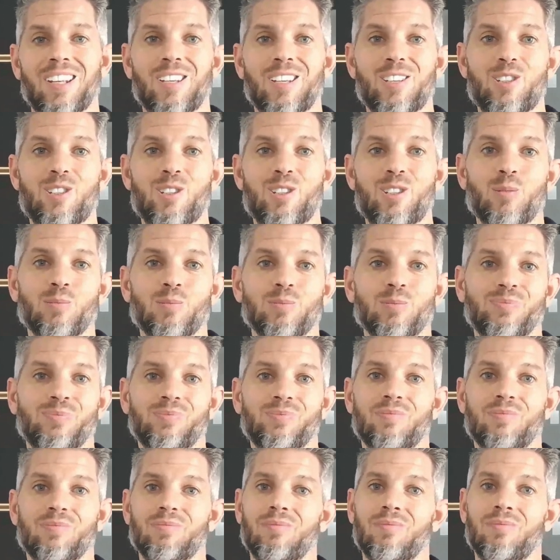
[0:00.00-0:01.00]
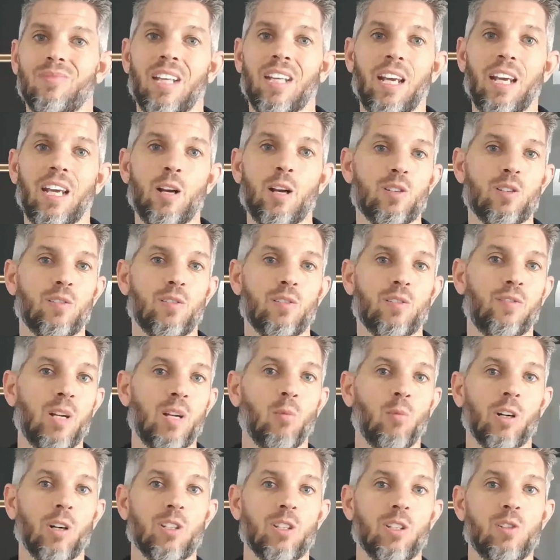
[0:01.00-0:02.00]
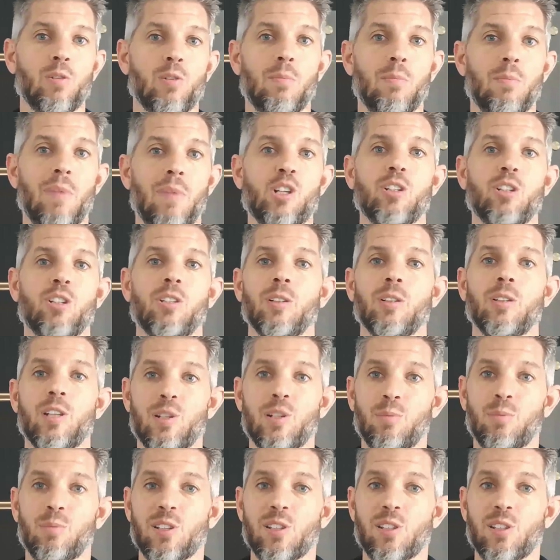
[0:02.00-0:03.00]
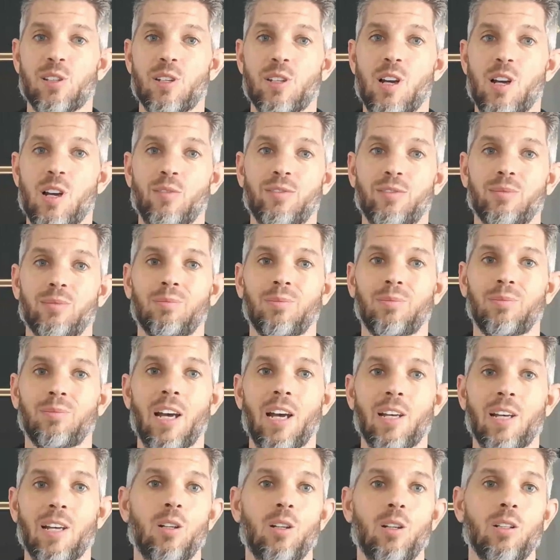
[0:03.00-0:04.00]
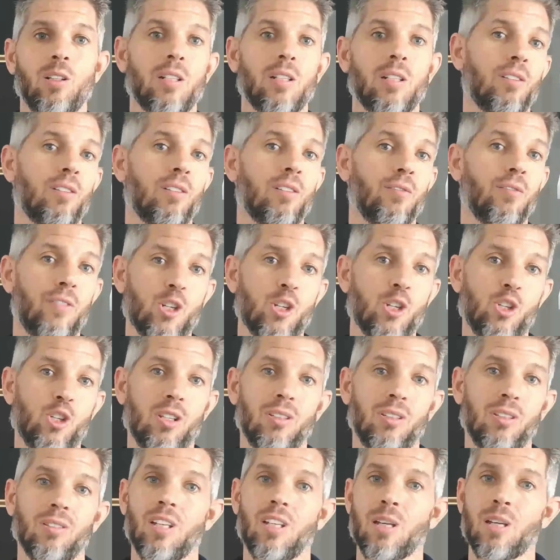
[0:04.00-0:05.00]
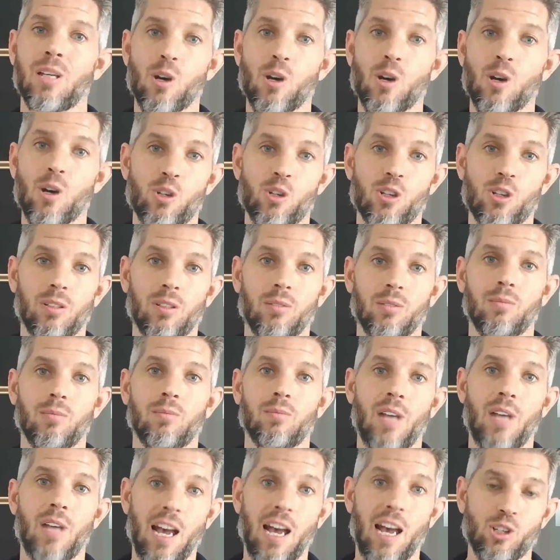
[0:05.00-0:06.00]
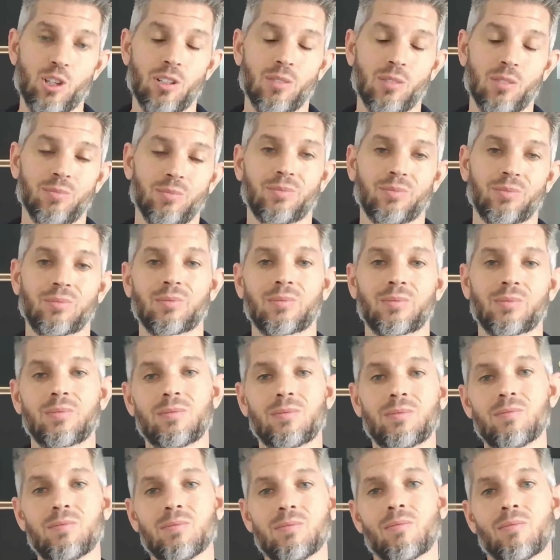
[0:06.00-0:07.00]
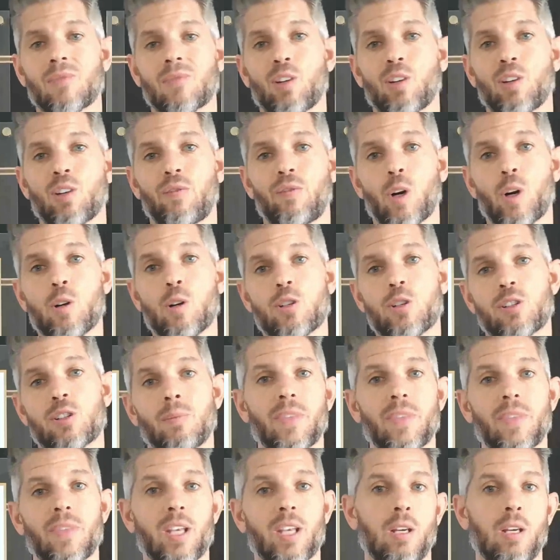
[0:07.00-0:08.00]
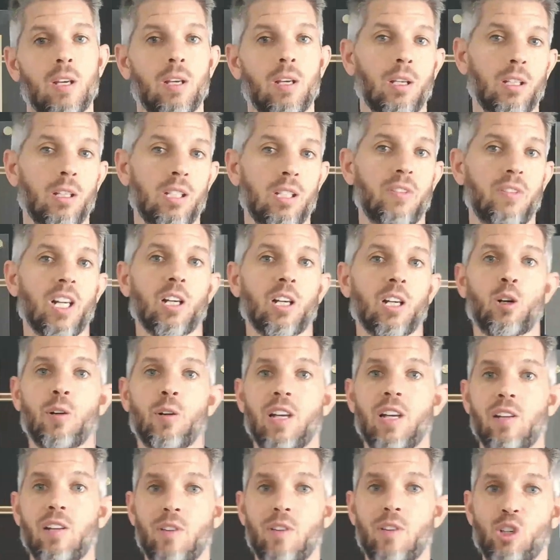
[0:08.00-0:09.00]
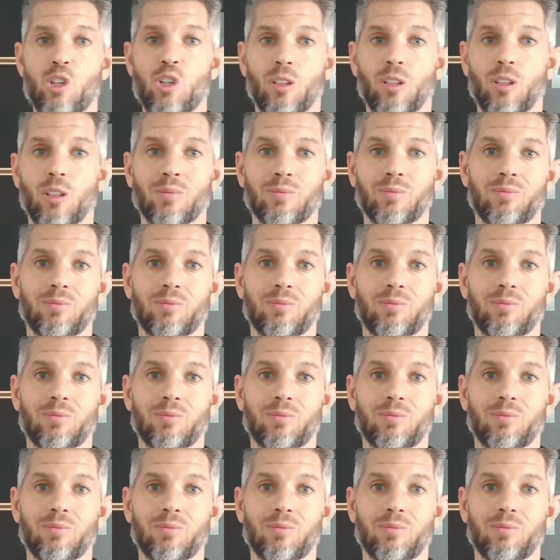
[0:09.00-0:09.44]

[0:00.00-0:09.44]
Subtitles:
So here's a framework to imagine your disciplined self. I call it vision, emotion, action. First, you've got to create a vision.